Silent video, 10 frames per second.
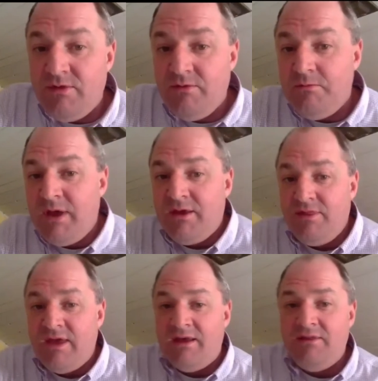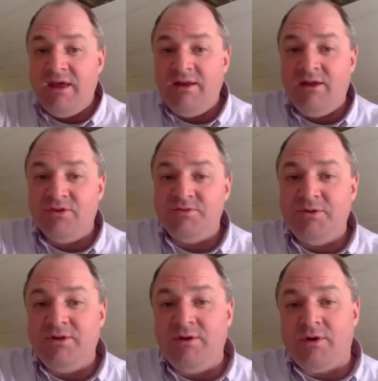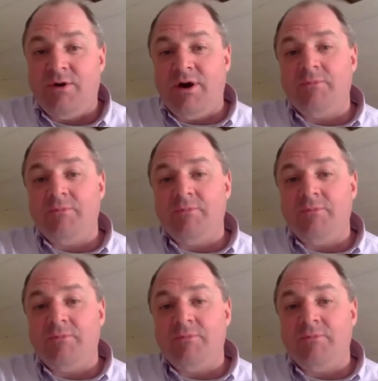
make that eligibility requirement.